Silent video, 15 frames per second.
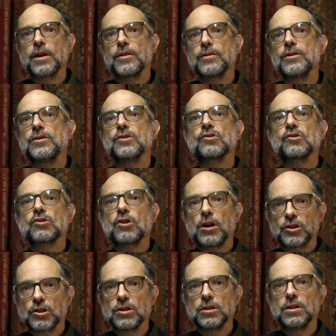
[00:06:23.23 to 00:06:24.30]
the
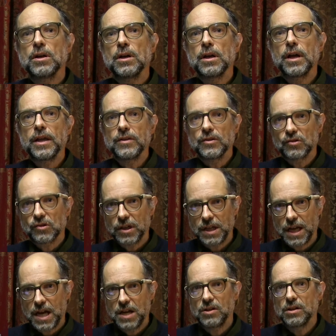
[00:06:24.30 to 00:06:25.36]
discussion and the
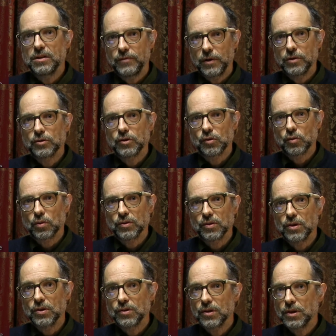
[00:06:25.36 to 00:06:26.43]
citation of other
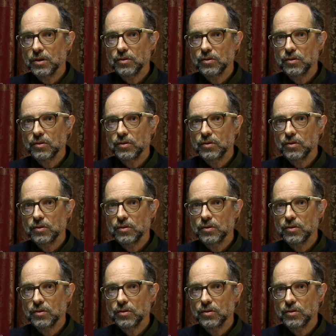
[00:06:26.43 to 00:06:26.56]
sources.